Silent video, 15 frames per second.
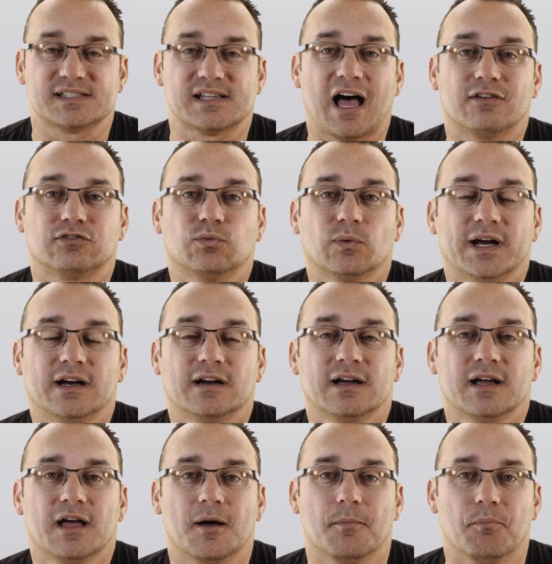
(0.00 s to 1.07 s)
software,
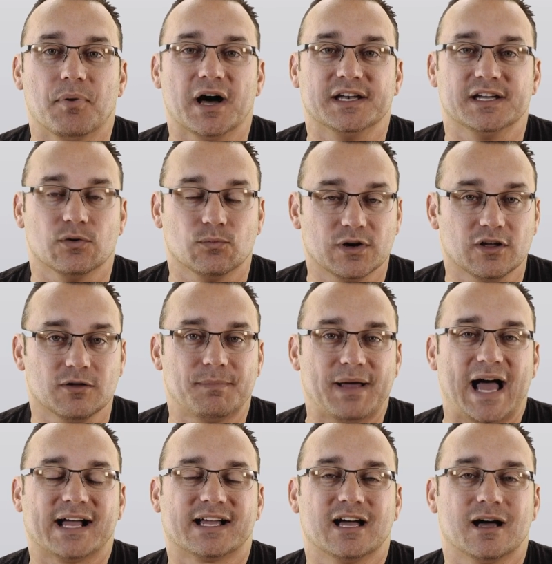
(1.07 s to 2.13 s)
but it will
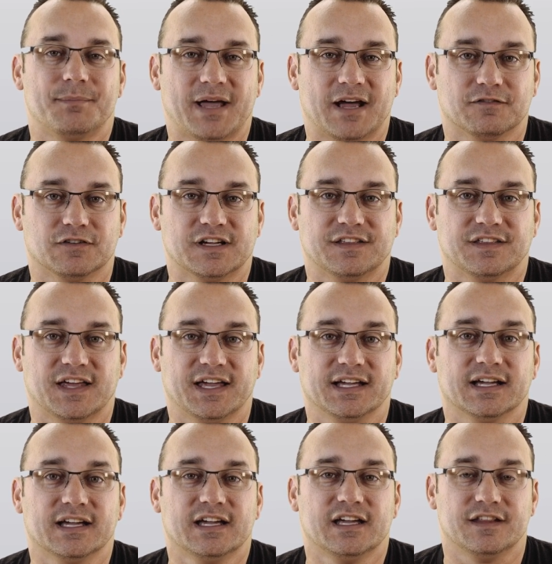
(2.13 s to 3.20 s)
back up
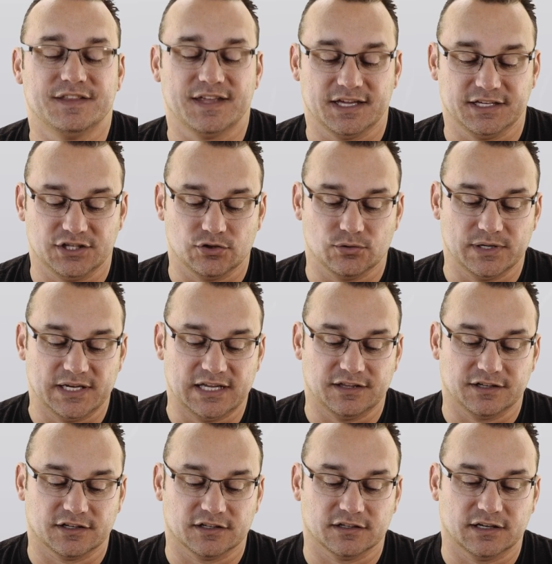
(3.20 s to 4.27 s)
everything that you
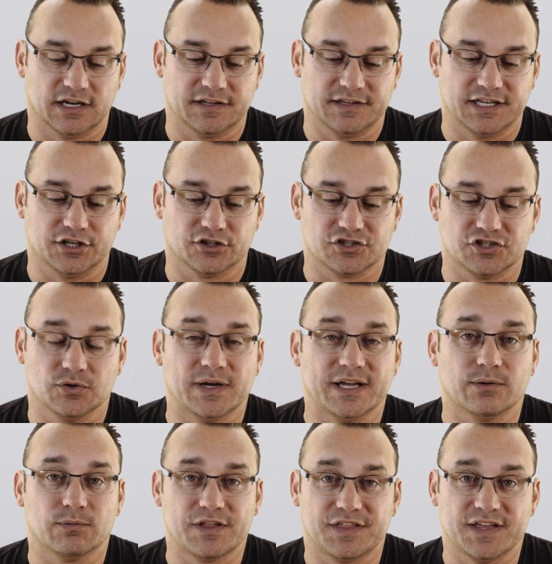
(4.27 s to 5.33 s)
either uh, that you're
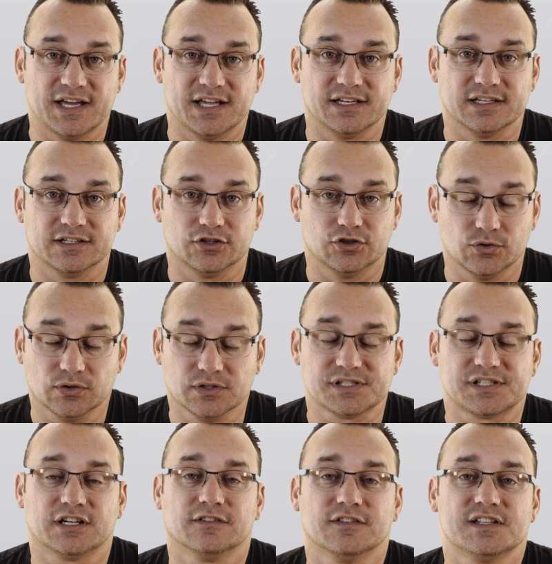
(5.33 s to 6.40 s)
doing within Google
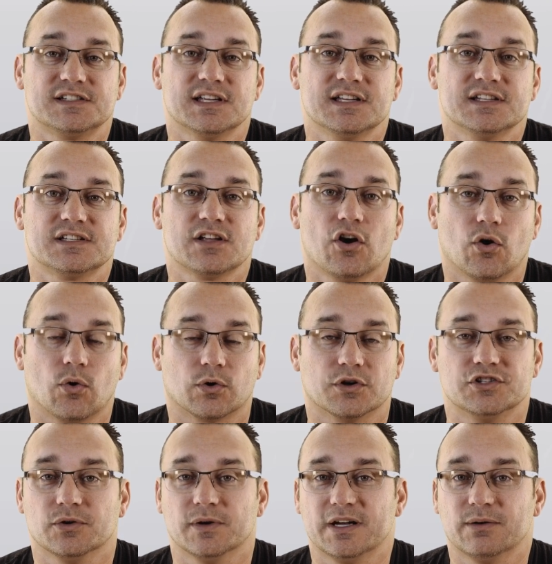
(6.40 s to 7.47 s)
services
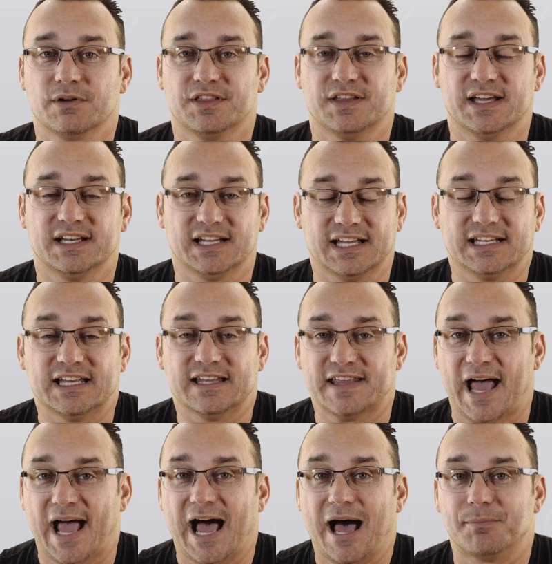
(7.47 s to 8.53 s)
or doing within any of
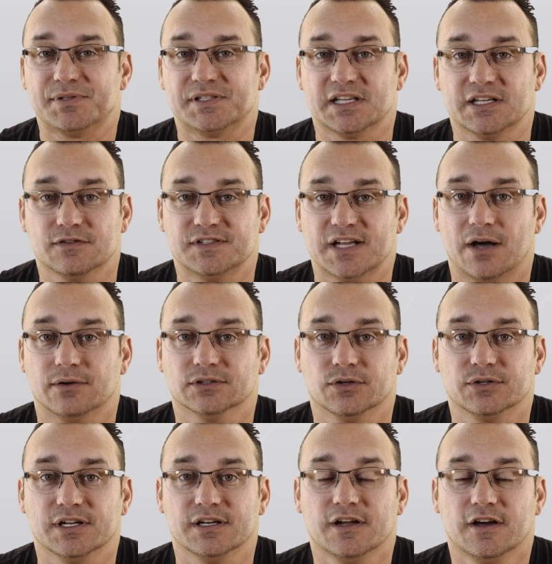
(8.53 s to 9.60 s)
the apps that you've
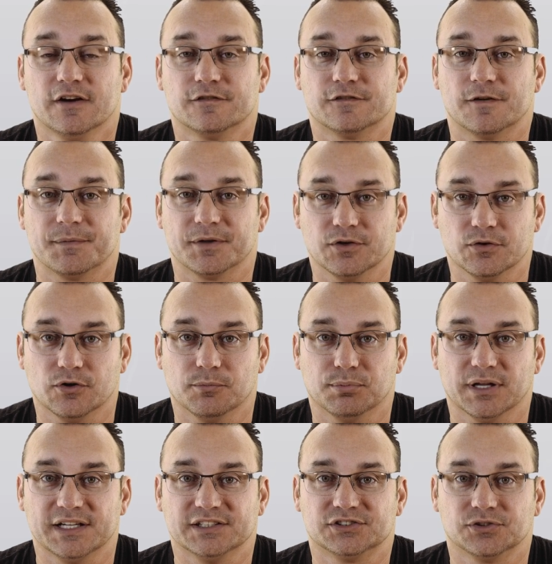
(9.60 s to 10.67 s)
downloaded from the Google
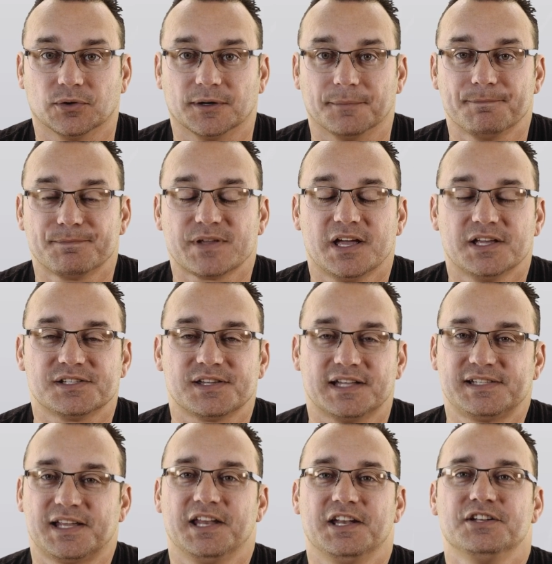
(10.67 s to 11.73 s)
Play Store. So
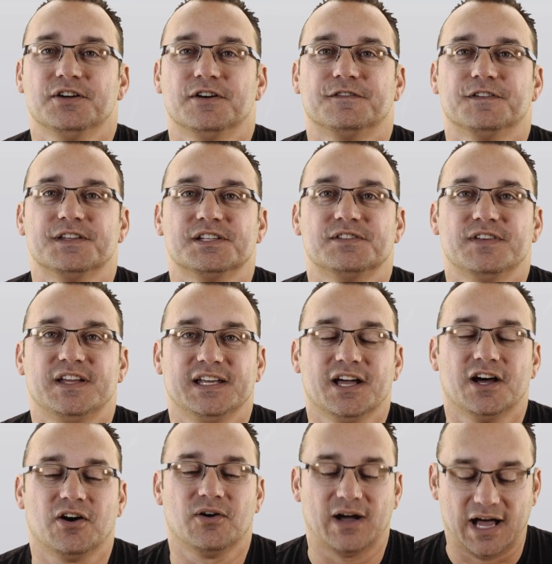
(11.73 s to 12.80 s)
that's going to do it for this
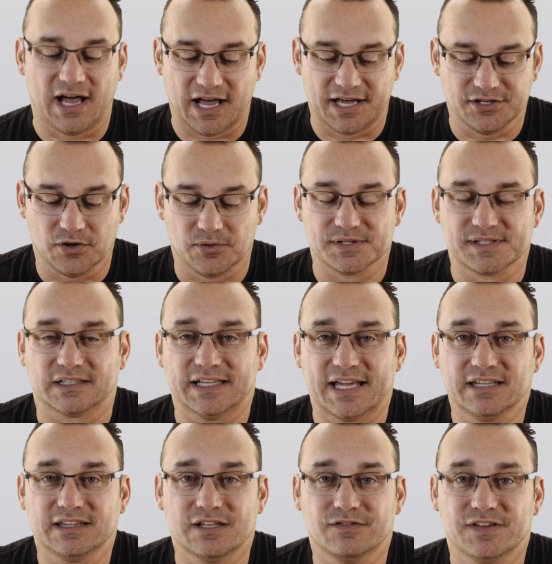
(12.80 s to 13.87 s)
video. Uh, I know it was a
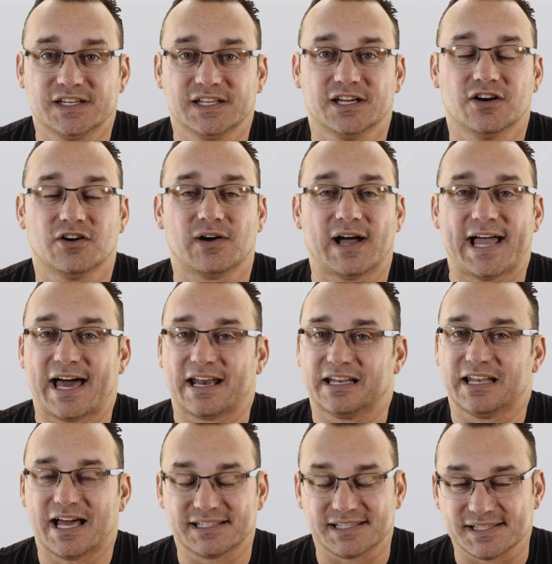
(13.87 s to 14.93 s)
lengthy video. I had a
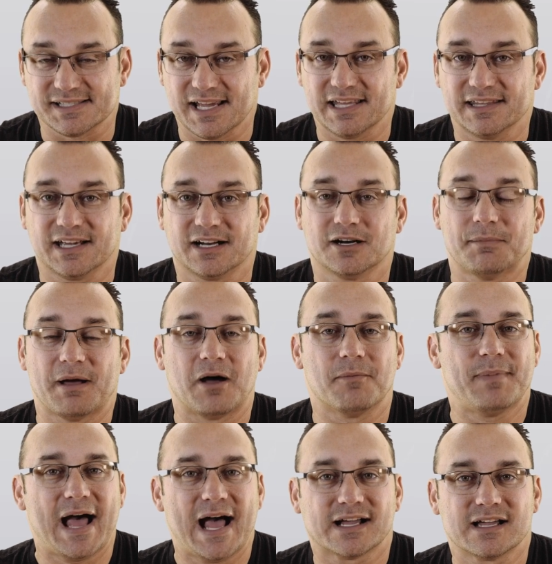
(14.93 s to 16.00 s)
lot to say there
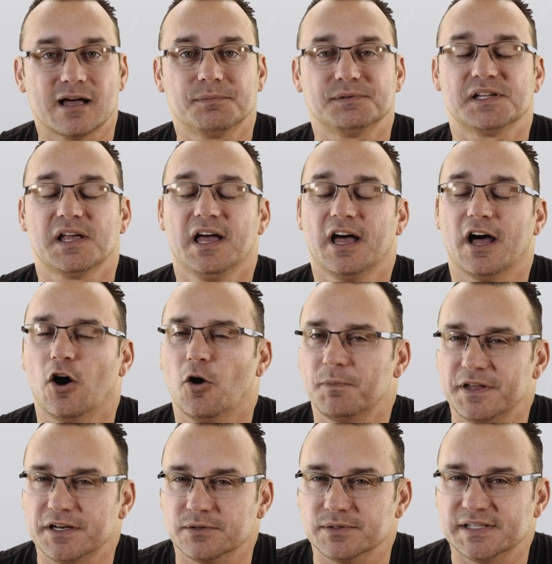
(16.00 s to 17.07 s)
about backups. I hope
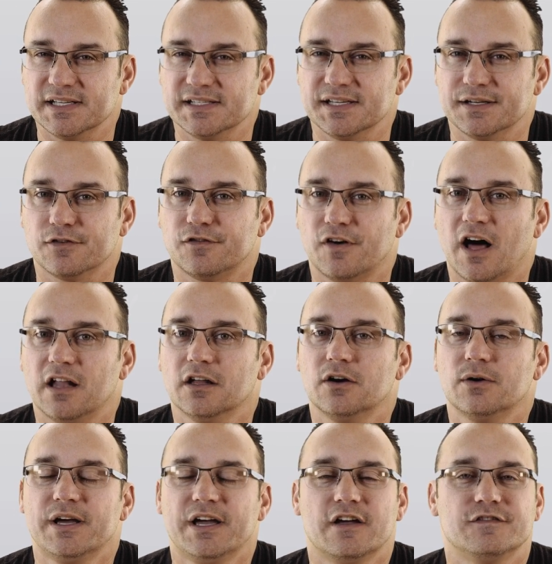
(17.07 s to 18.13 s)
that it was easy to
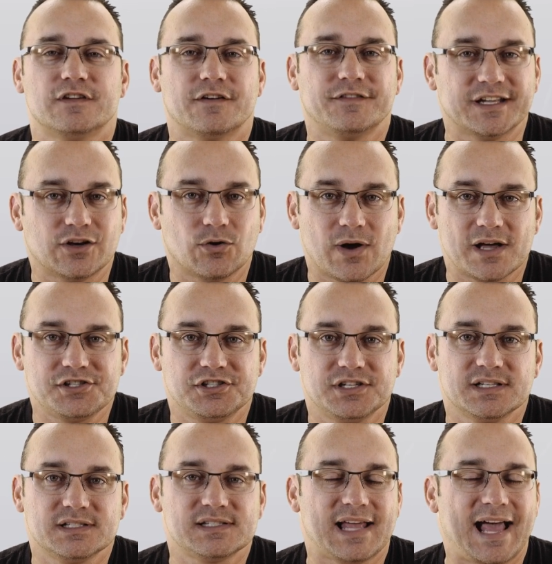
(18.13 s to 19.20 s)
follow. If you have any
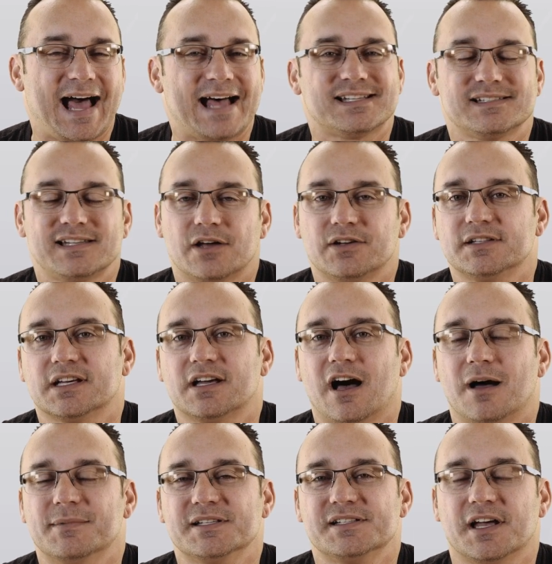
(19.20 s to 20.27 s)
questions, ask down in the
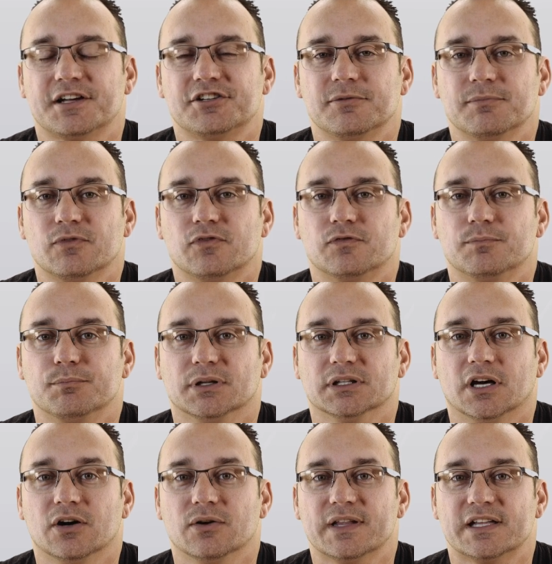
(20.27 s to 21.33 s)
comment section be
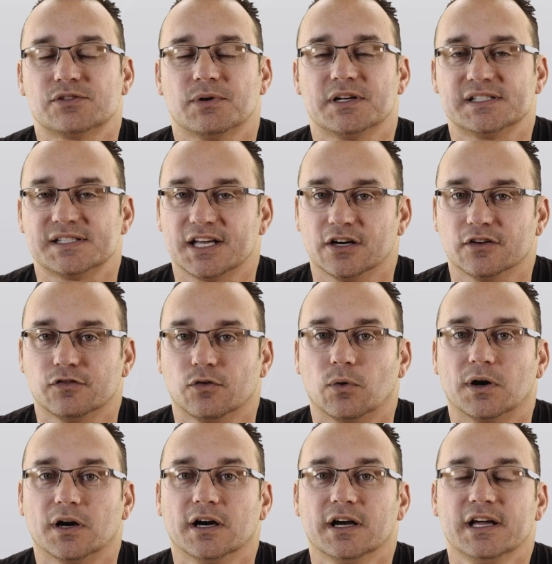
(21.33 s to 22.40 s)
below. That's what it's there
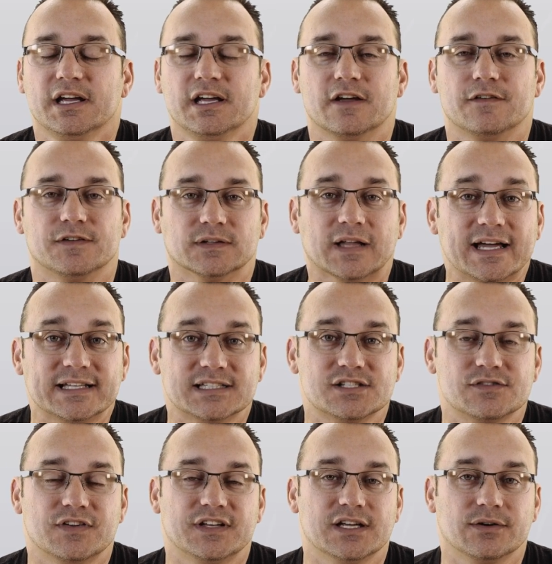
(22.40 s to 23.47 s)
for. If you like
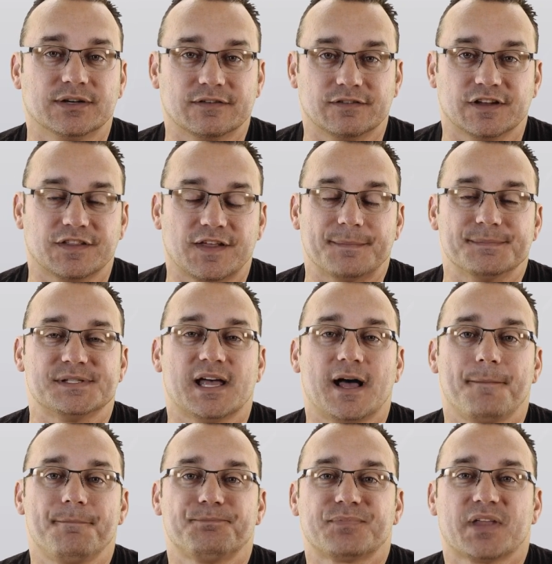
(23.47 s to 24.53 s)
this video, give it a thumbs
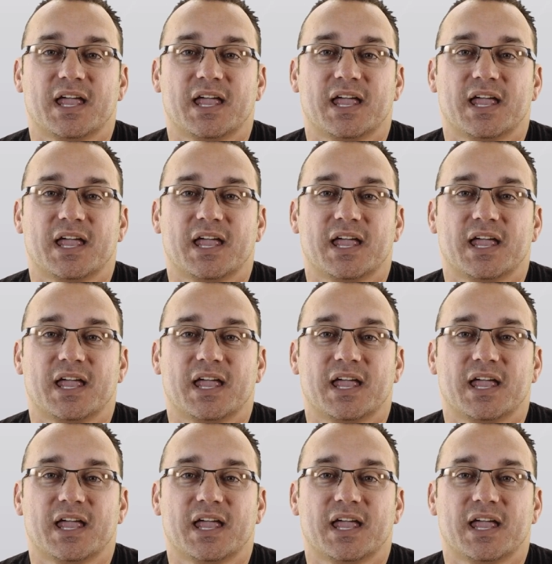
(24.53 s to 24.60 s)
up.